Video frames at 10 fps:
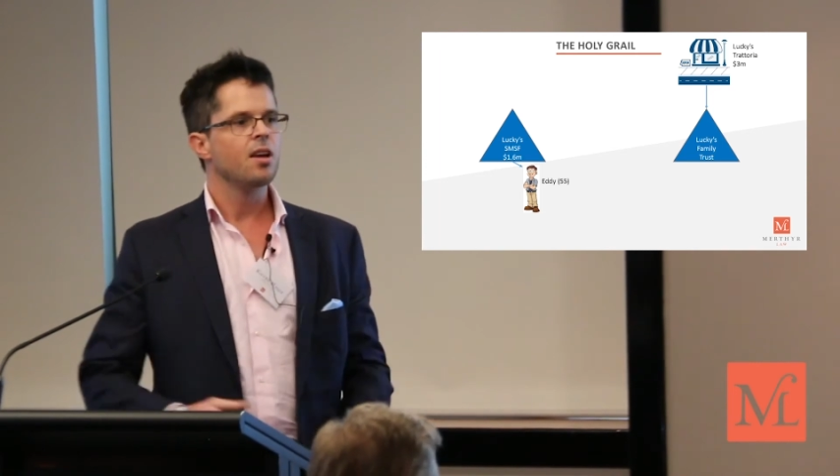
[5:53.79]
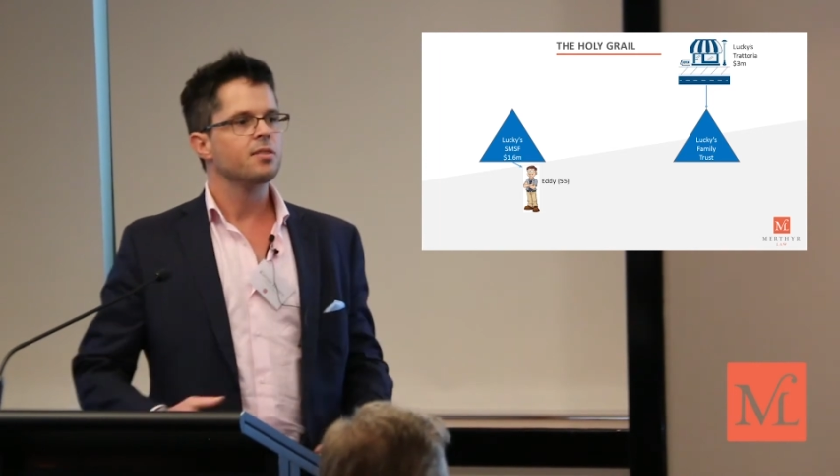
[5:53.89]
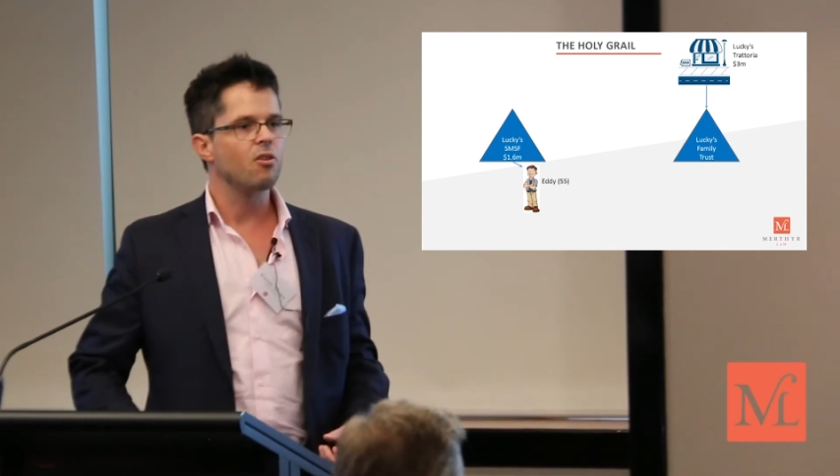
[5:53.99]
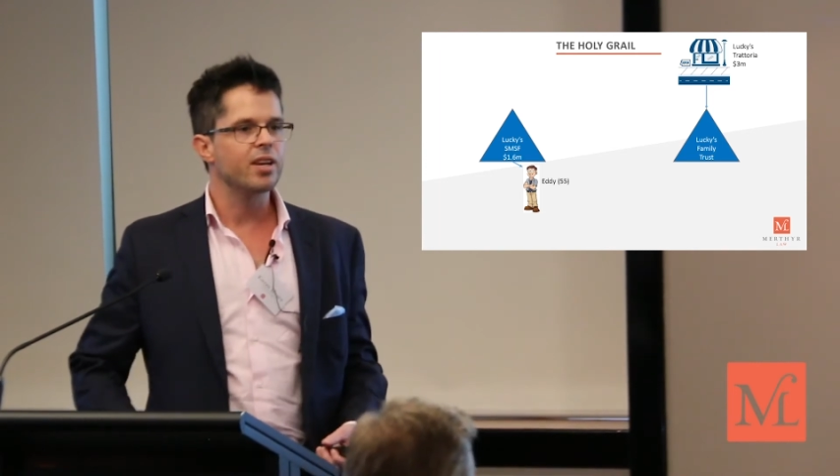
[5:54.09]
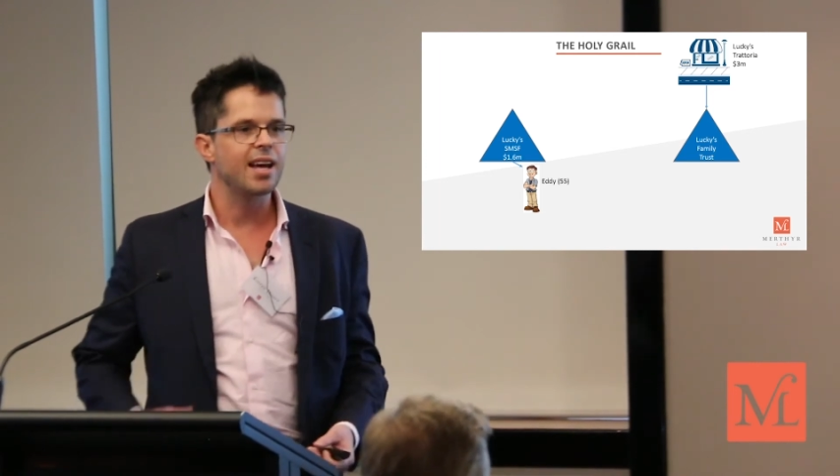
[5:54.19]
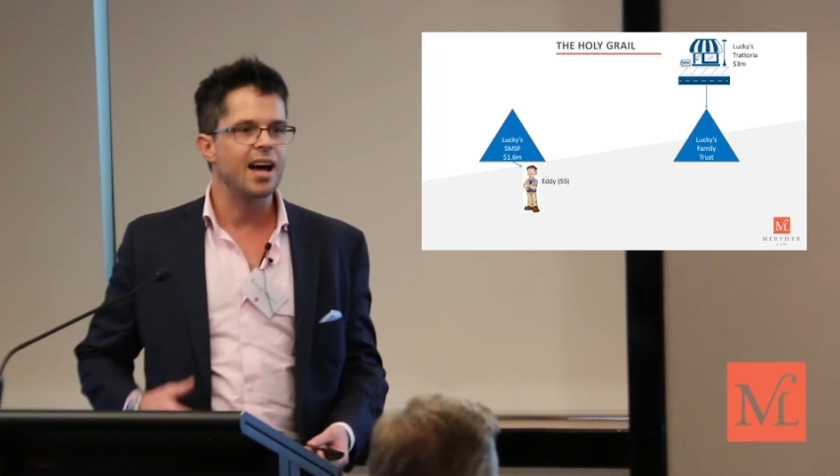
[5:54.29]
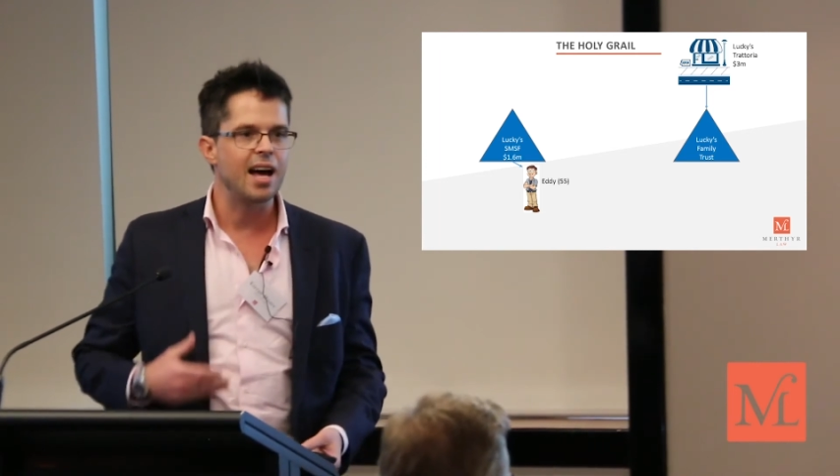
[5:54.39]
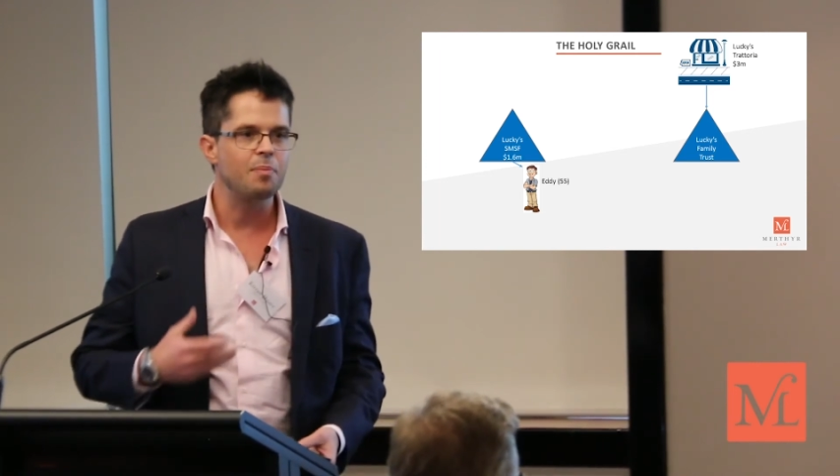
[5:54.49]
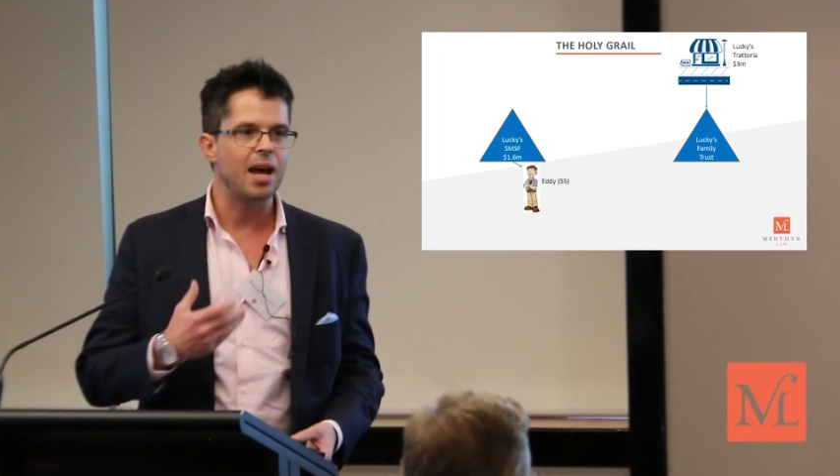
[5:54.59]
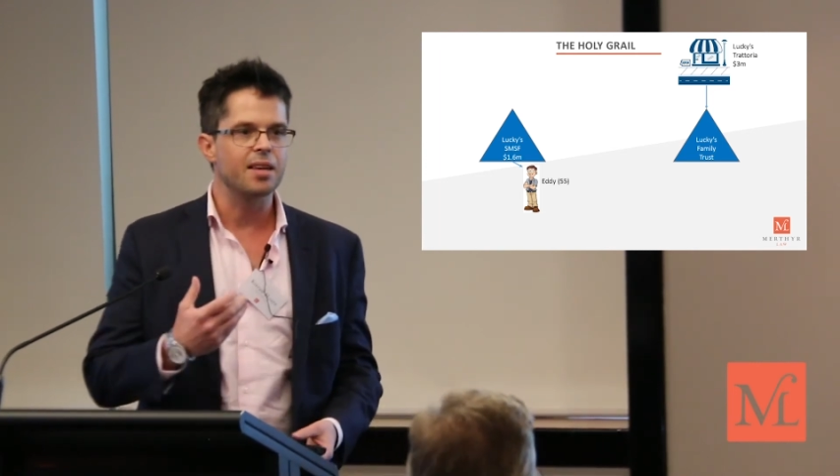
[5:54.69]
So he
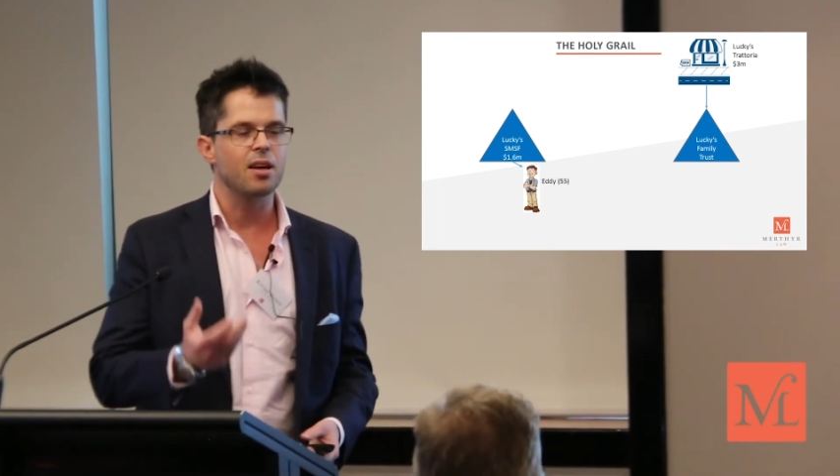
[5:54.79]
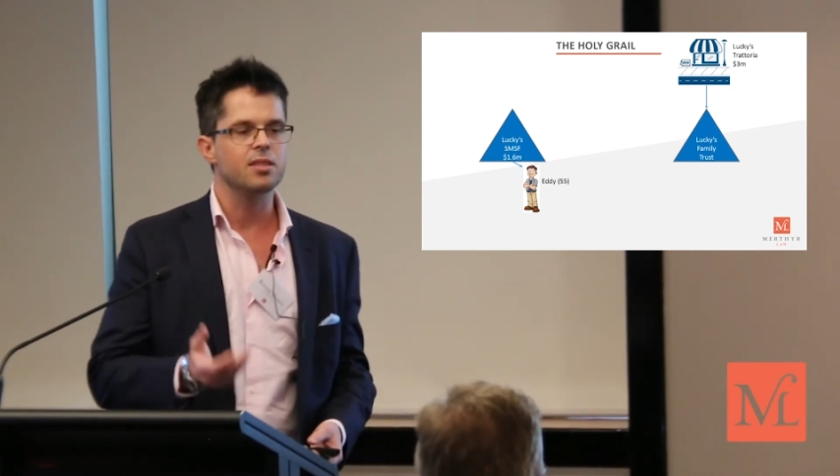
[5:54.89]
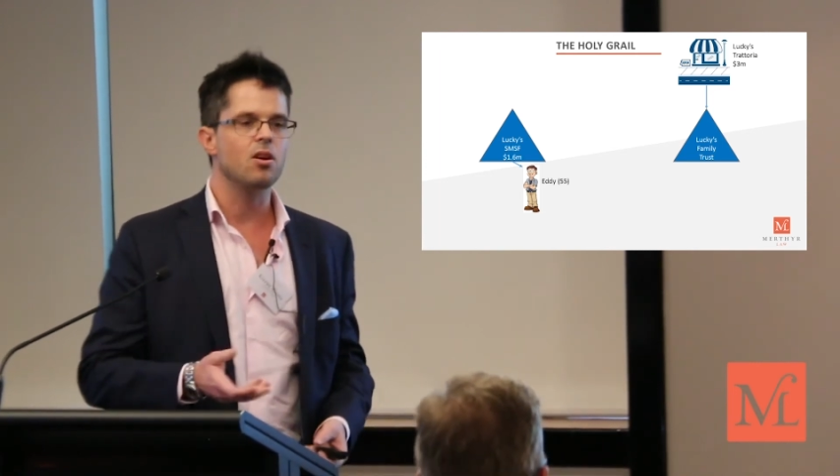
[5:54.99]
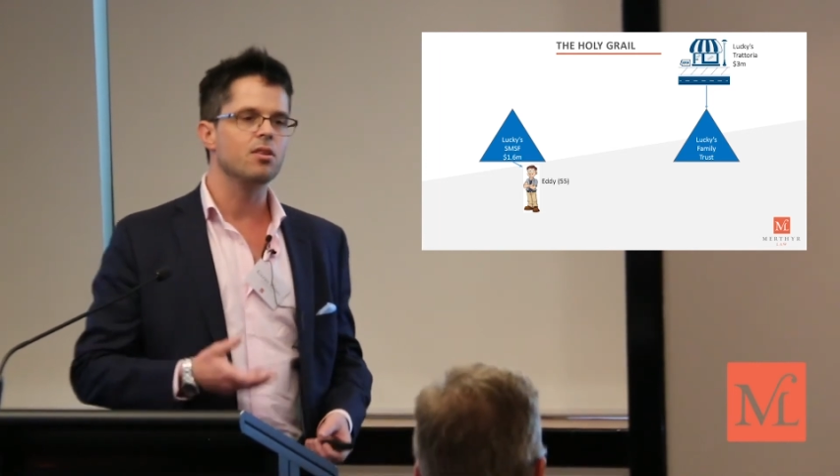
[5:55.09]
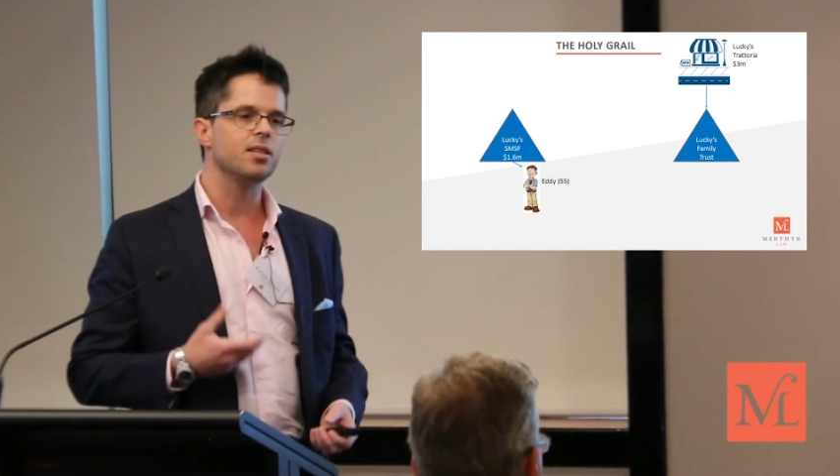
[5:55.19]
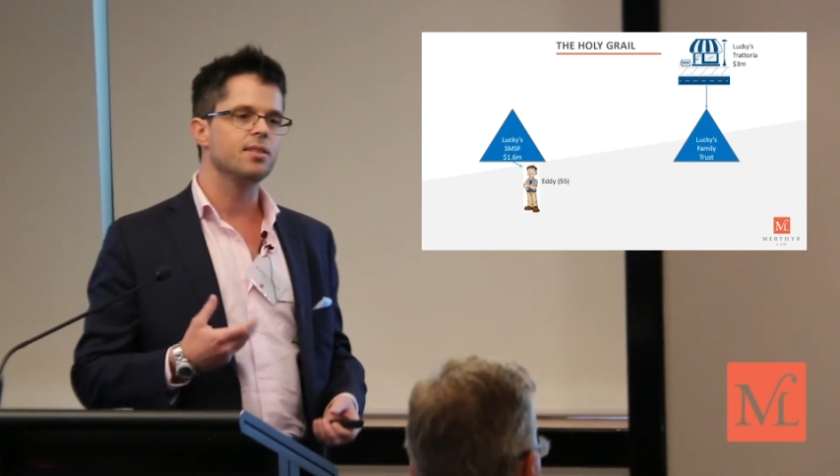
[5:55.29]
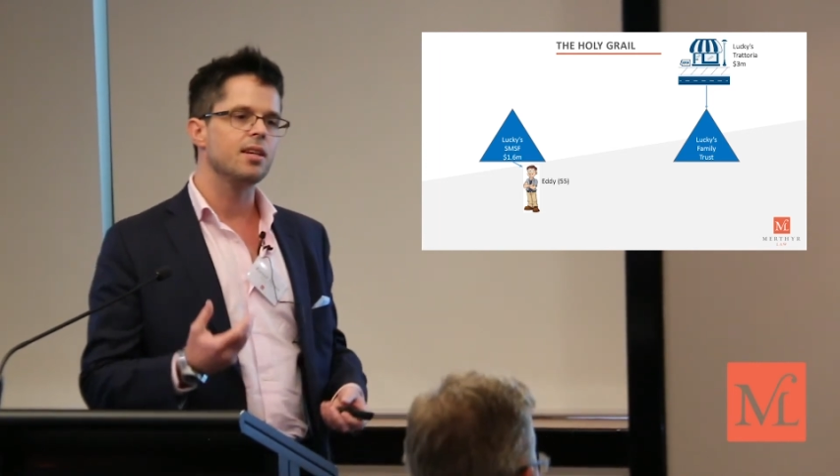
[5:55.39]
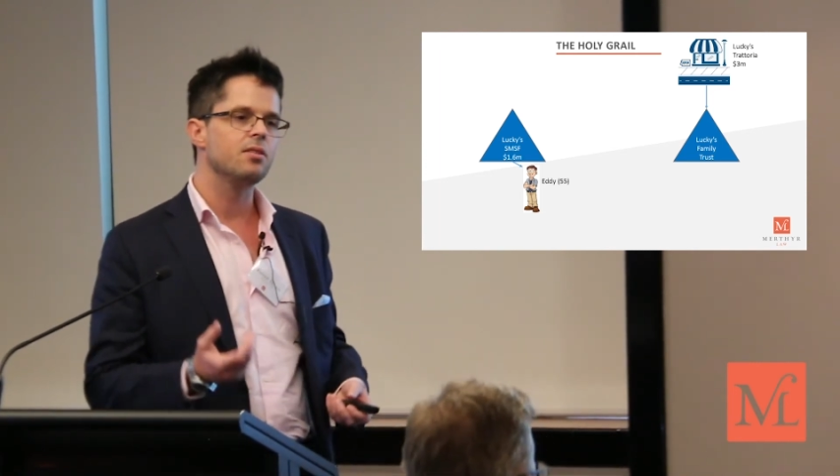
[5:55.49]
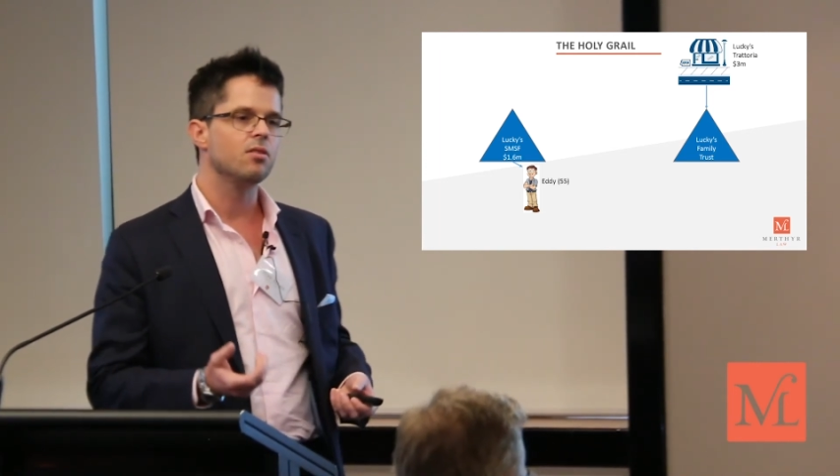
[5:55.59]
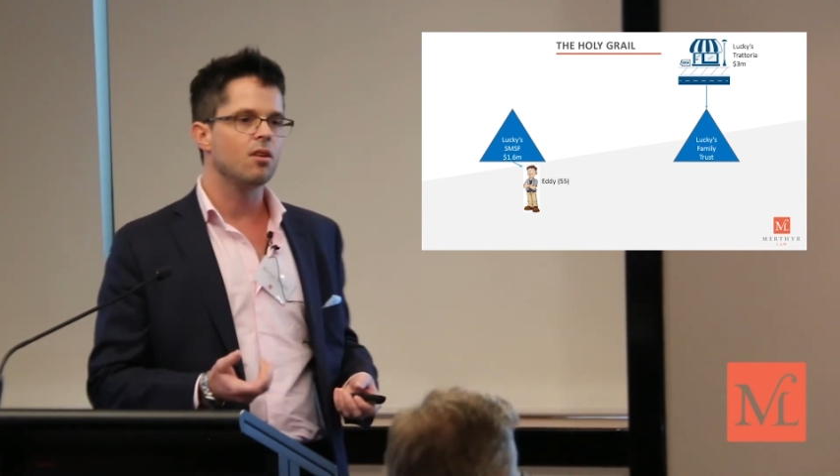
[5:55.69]
can't make those
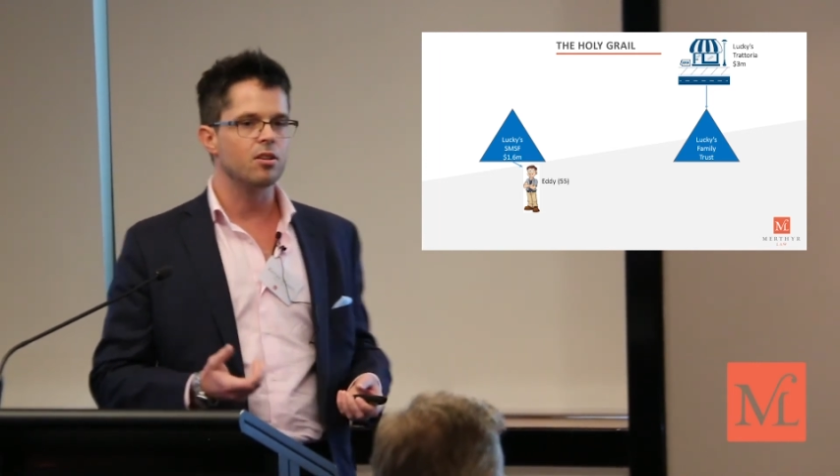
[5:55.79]
non-concessional